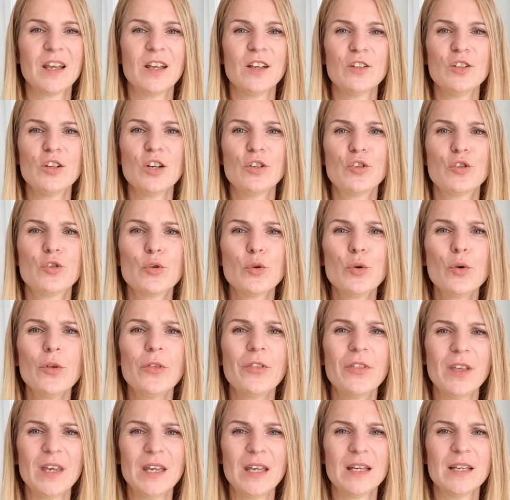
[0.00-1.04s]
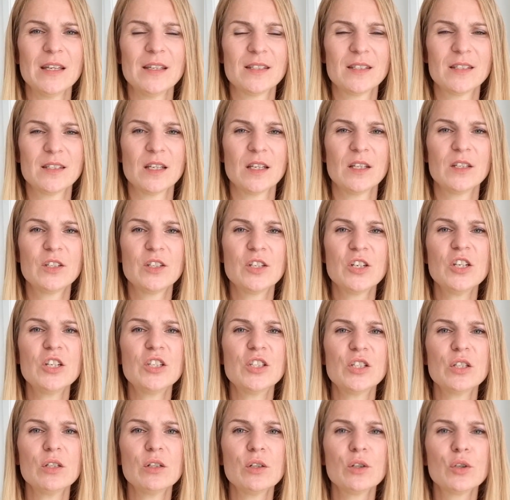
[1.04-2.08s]
the truth is,
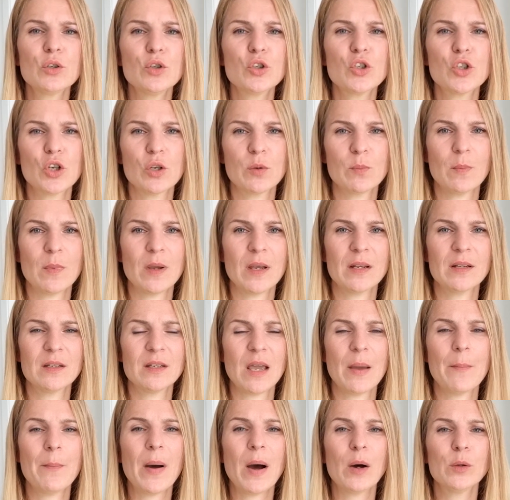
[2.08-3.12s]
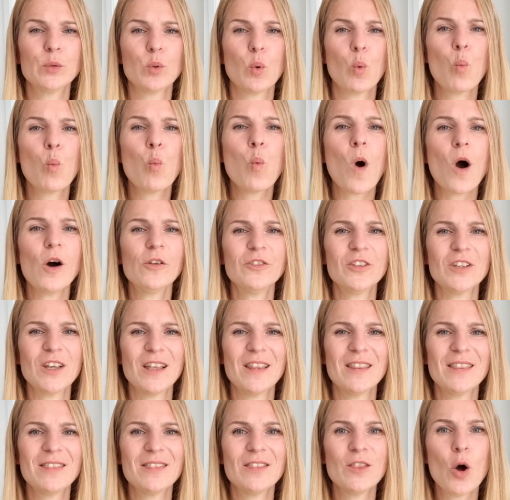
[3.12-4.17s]
disillusionment about what
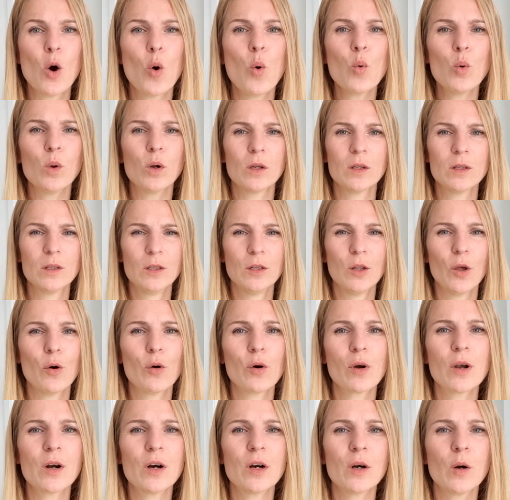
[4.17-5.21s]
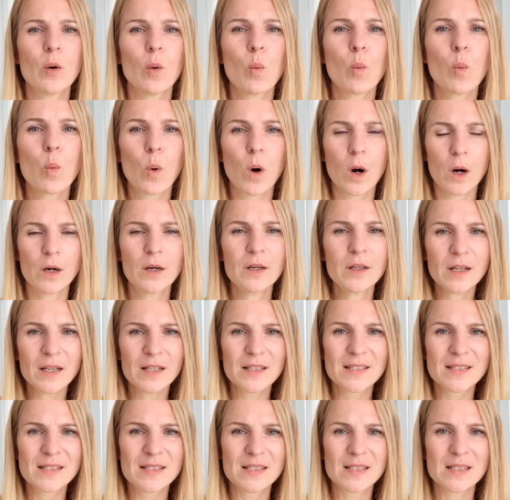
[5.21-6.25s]
no longer
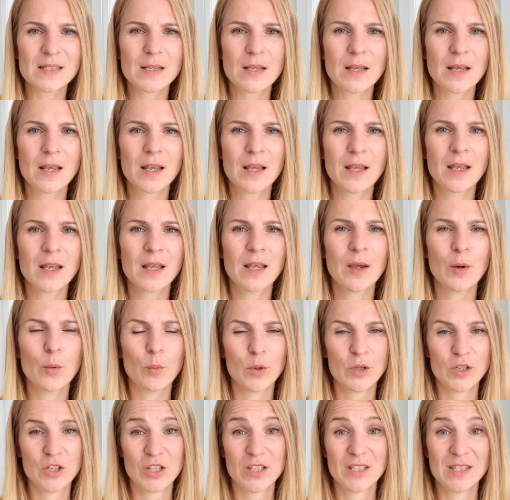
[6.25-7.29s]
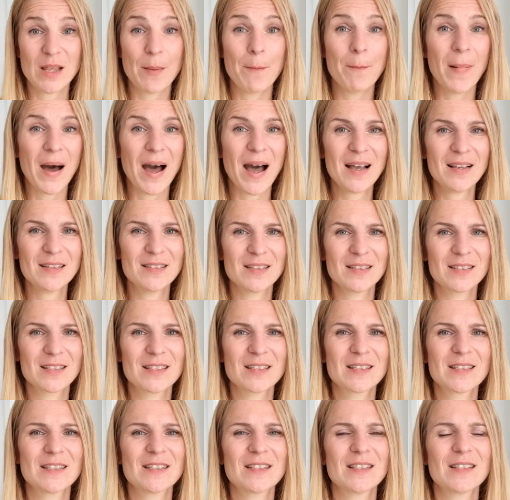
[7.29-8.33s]
works, which is the
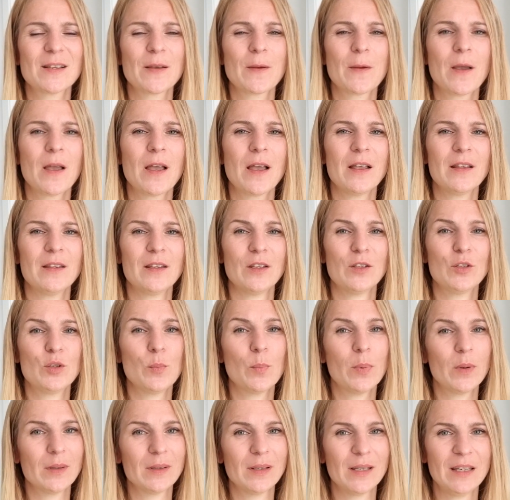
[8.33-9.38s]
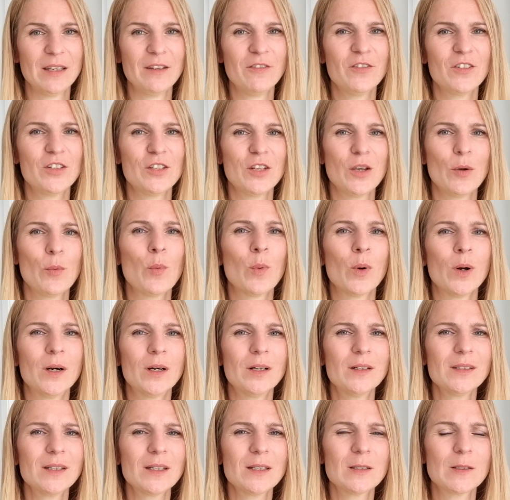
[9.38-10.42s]
masks that you believed they
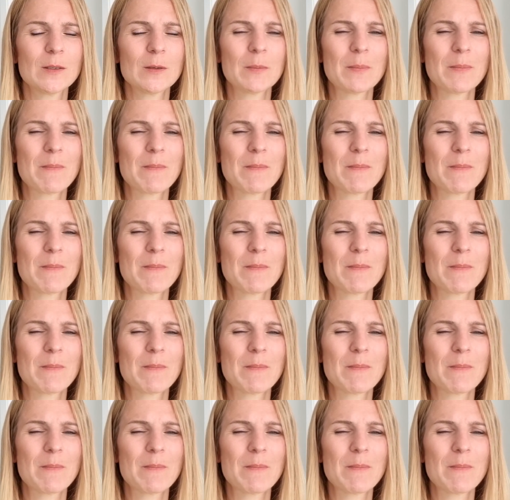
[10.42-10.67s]
worked,